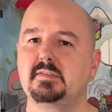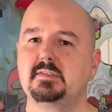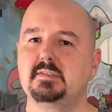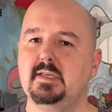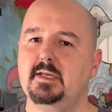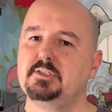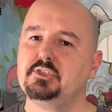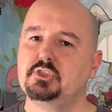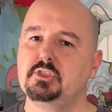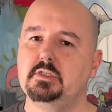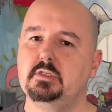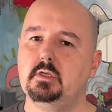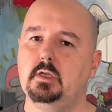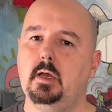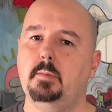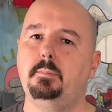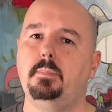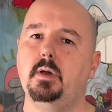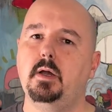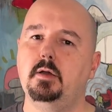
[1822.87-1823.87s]
section
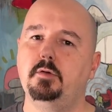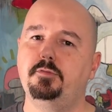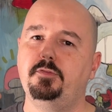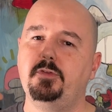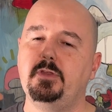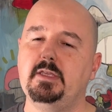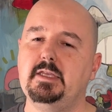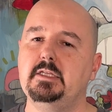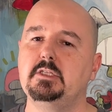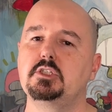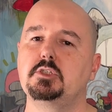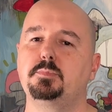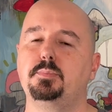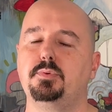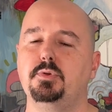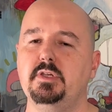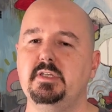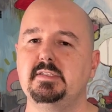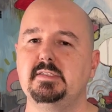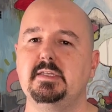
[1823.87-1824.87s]
above each
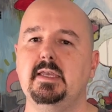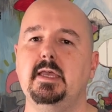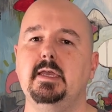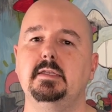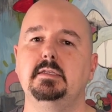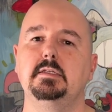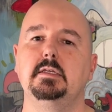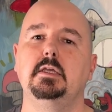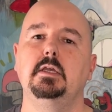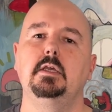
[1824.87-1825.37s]
preset